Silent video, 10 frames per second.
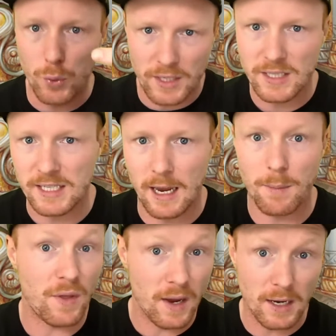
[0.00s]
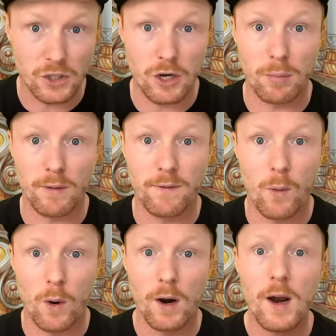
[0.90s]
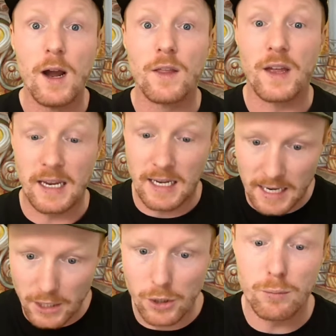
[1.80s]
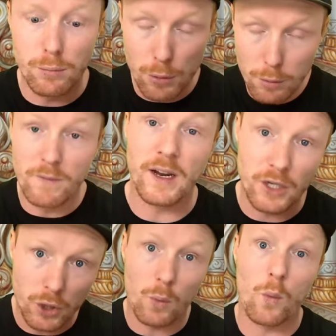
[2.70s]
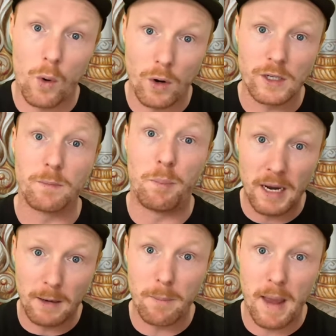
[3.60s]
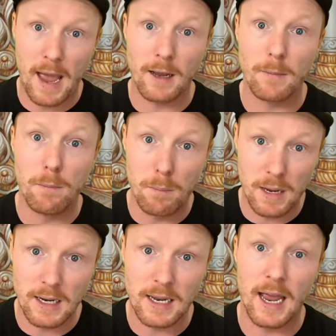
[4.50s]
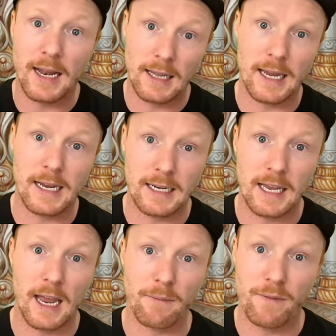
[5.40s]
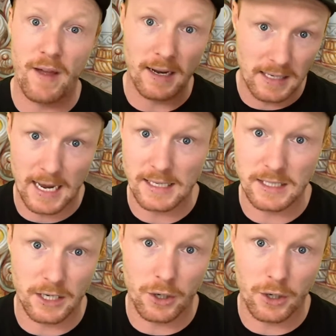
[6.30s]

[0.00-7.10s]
the same thing as number 4. They get you moving towards big mana mid and late game. Fantastic